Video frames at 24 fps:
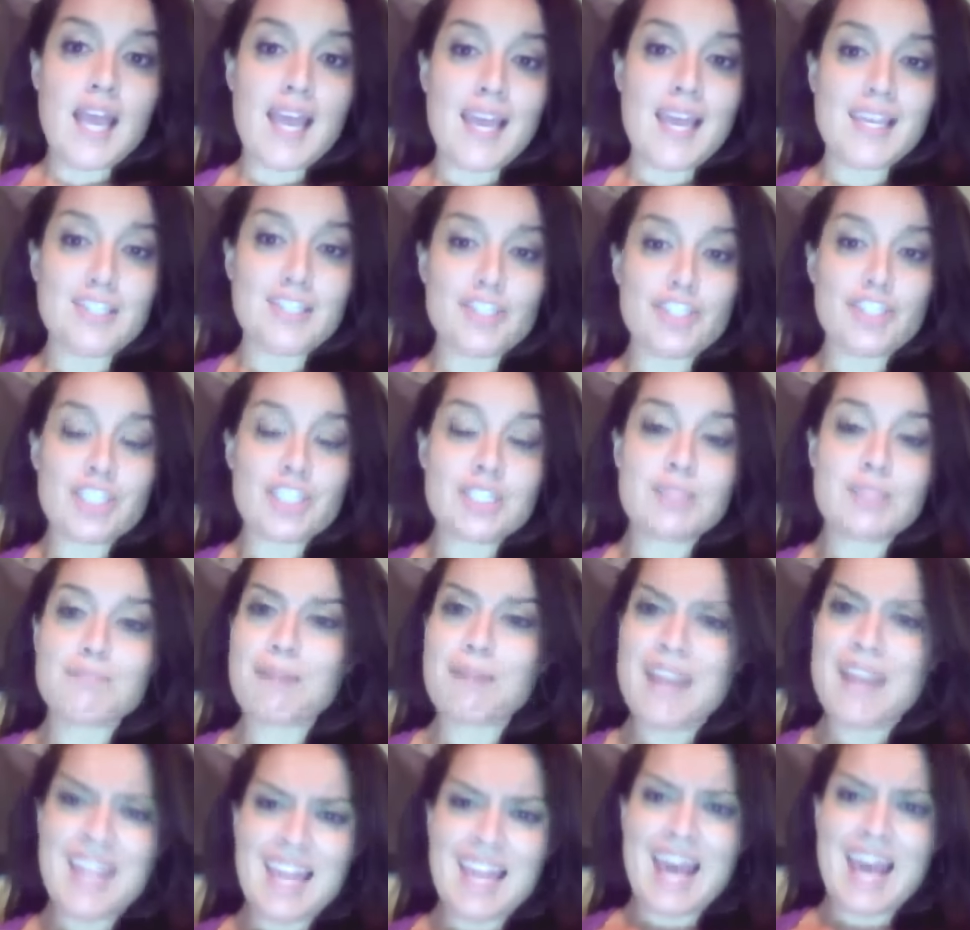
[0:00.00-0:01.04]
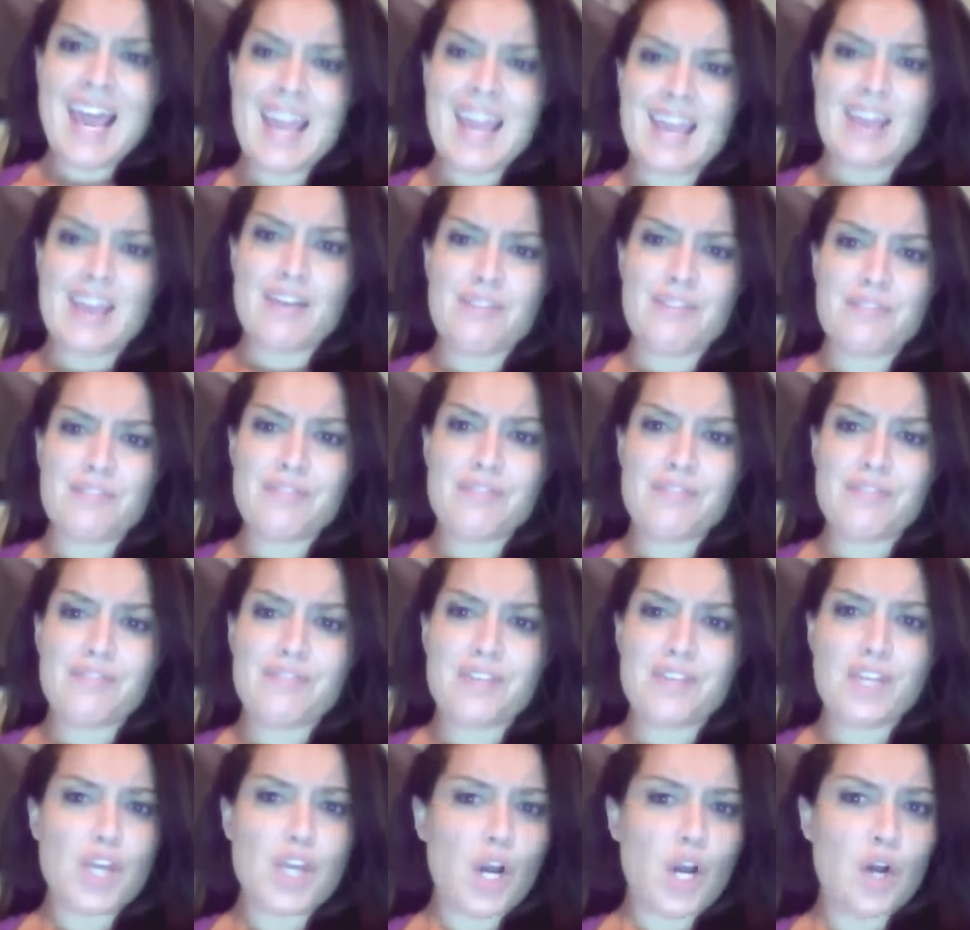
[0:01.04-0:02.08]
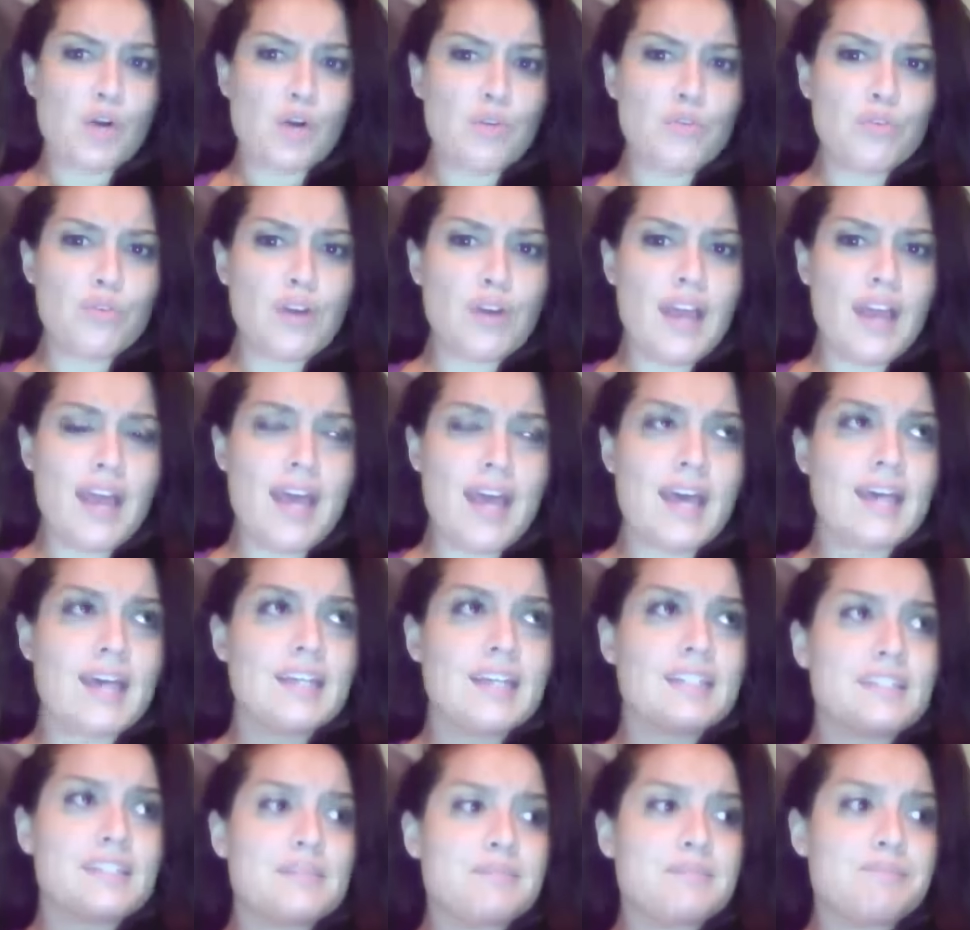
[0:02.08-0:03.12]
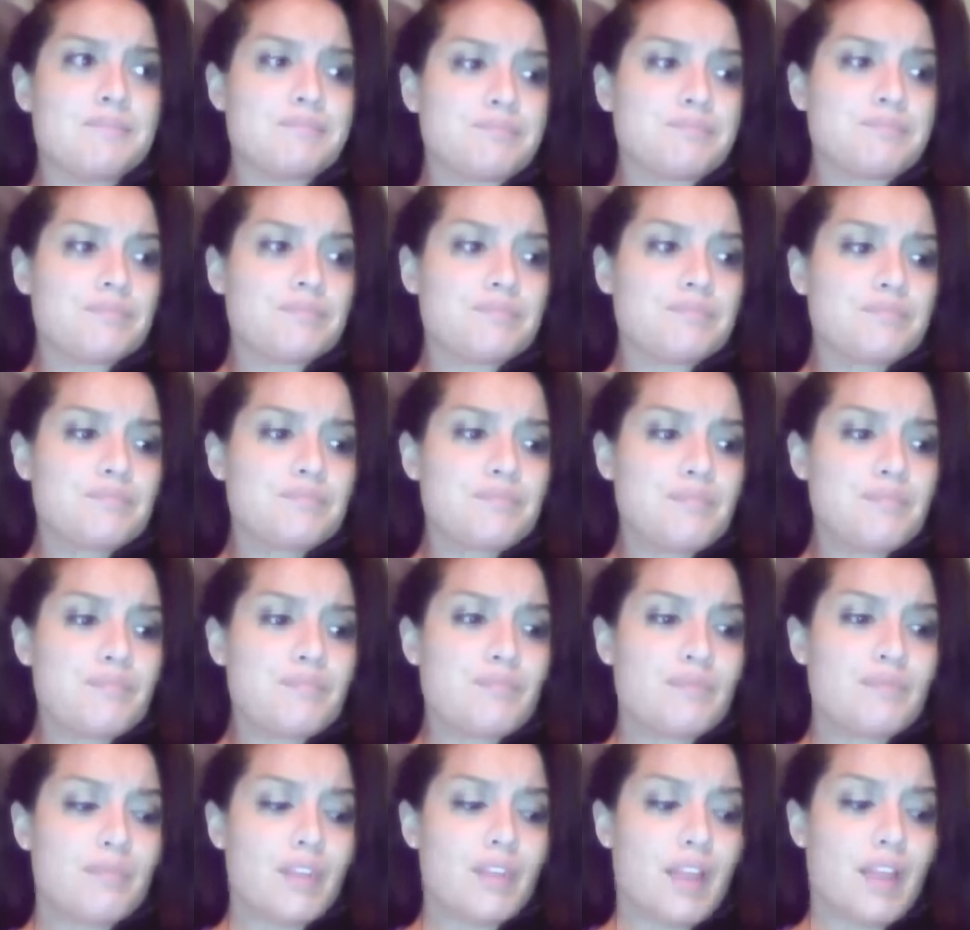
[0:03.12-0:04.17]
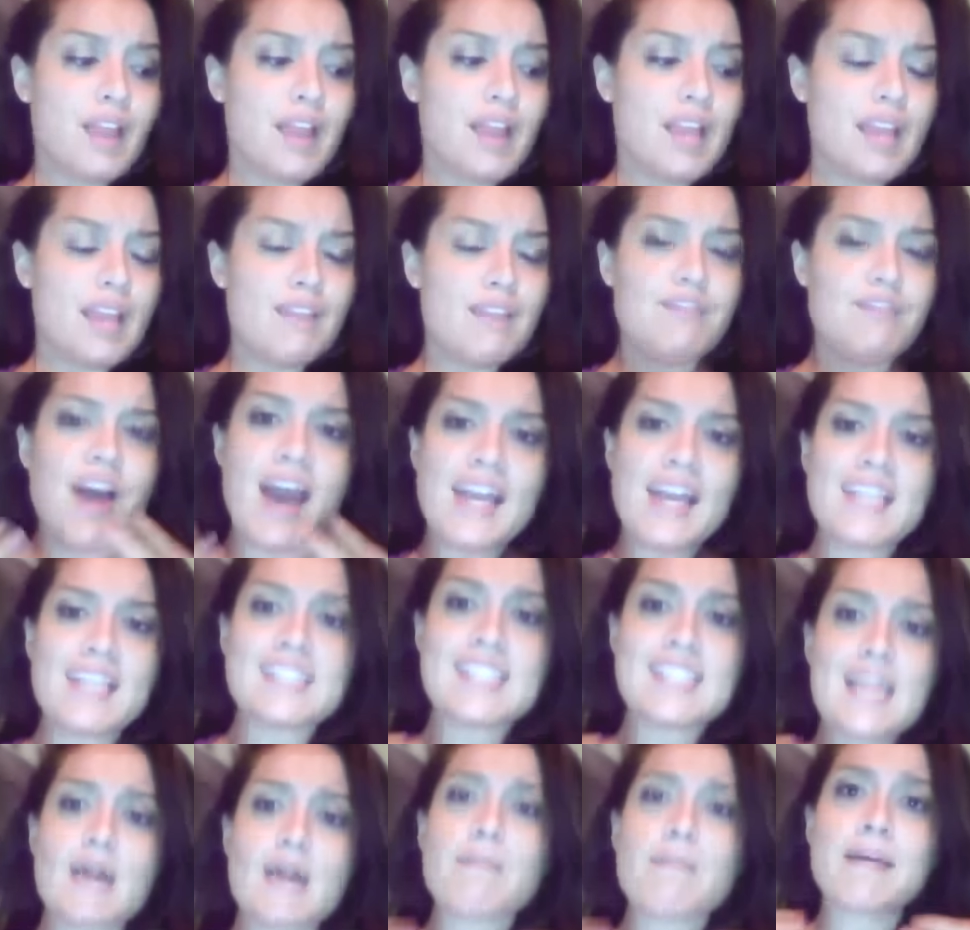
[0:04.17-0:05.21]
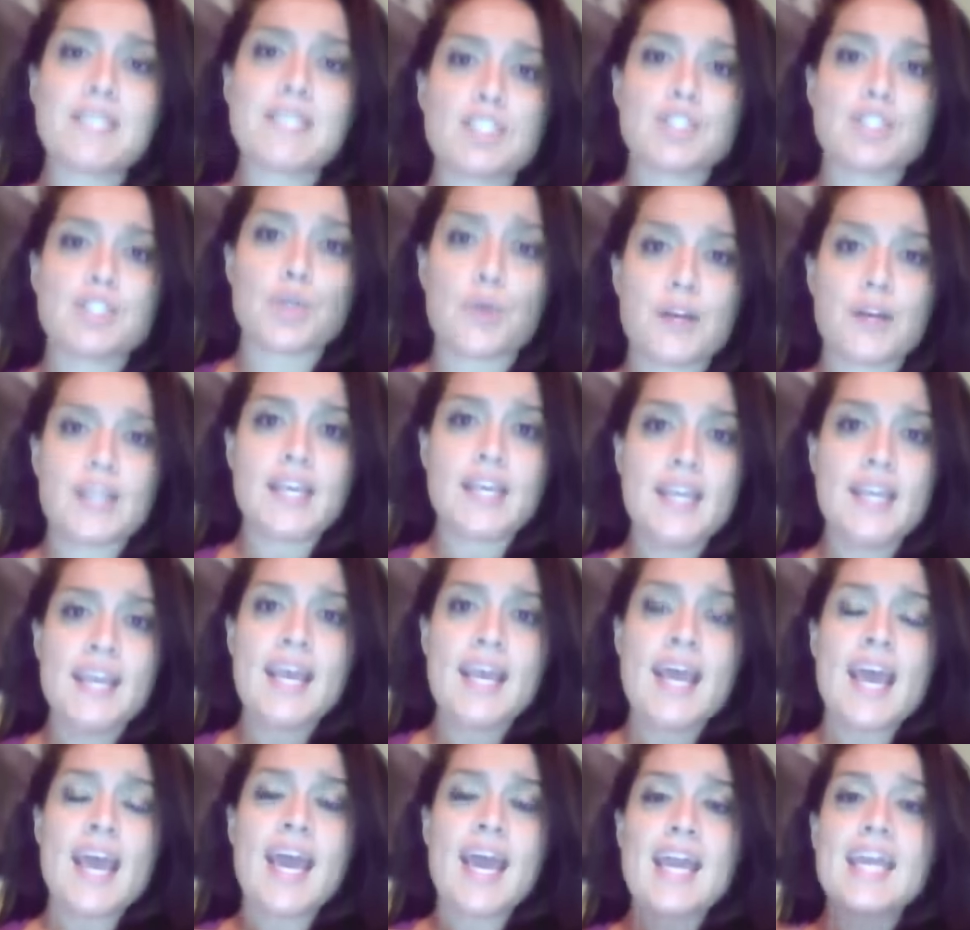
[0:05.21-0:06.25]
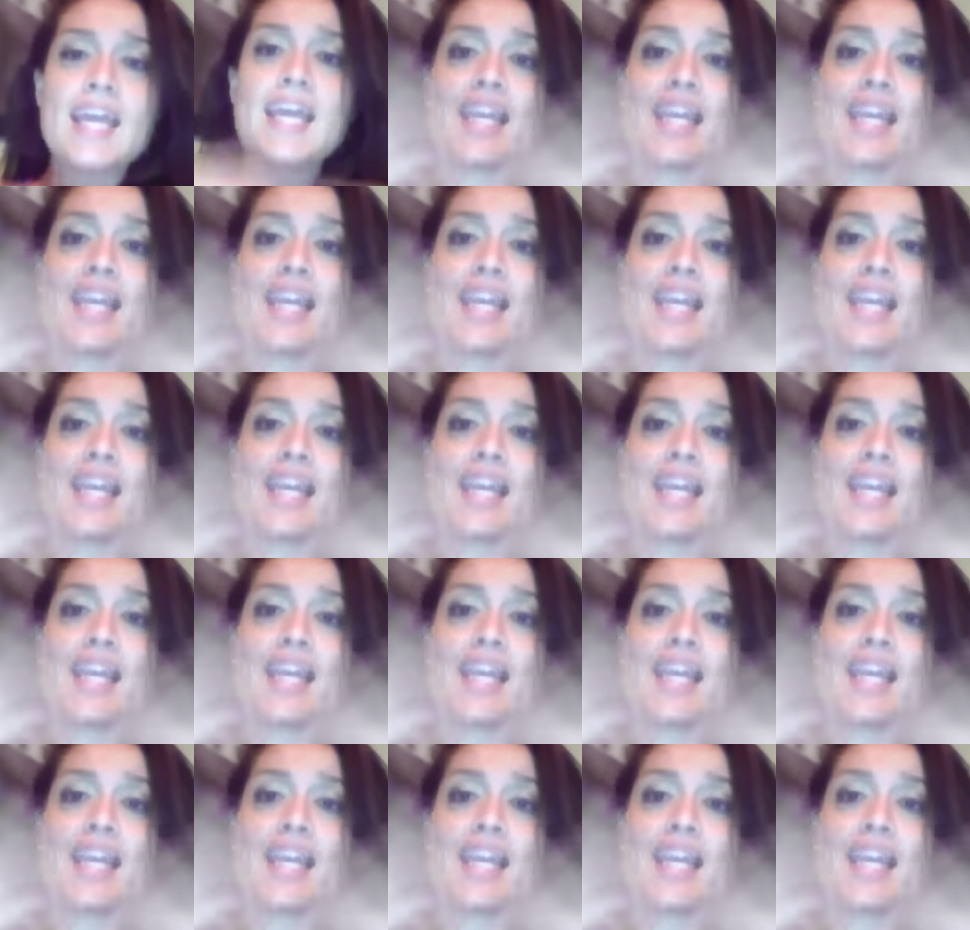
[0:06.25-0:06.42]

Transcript: it's just my life, you know? And if I can tell my story and